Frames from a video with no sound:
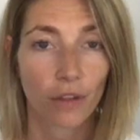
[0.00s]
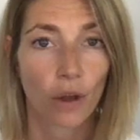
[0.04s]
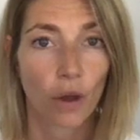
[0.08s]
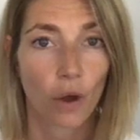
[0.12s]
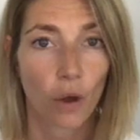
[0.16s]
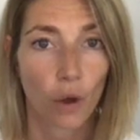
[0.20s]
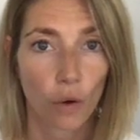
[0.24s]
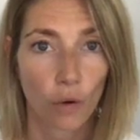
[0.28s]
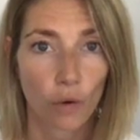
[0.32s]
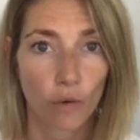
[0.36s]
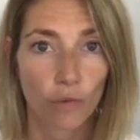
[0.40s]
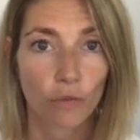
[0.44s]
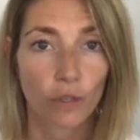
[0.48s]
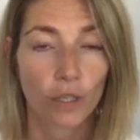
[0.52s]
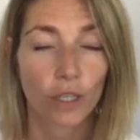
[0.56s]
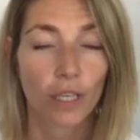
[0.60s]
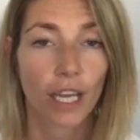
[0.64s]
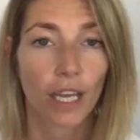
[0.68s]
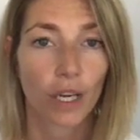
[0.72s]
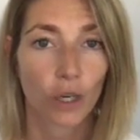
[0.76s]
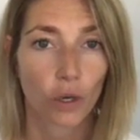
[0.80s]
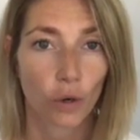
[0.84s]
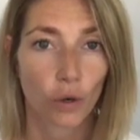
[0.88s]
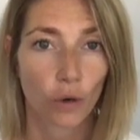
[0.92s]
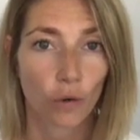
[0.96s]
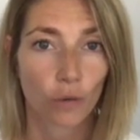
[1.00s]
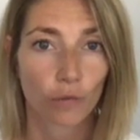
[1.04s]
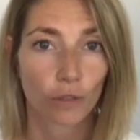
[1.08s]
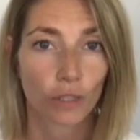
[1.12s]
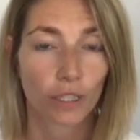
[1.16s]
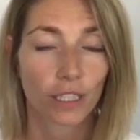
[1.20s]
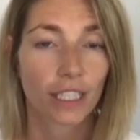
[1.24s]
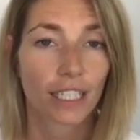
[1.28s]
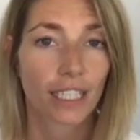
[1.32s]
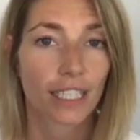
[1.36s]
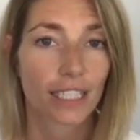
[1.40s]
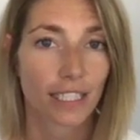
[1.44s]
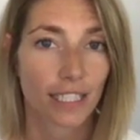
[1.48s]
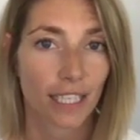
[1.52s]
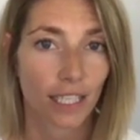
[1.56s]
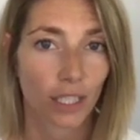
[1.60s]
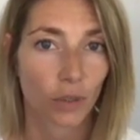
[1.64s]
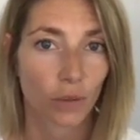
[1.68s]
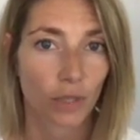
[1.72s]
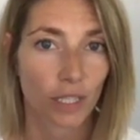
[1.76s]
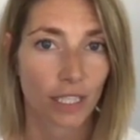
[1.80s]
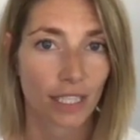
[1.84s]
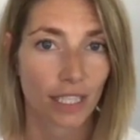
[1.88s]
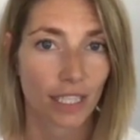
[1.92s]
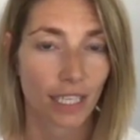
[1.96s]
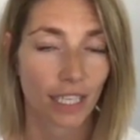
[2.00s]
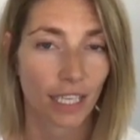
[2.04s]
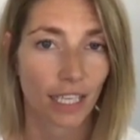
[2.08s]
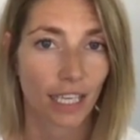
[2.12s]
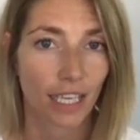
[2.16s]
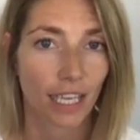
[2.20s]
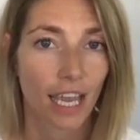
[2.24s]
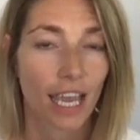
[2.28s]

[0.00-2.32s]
over and over continuously.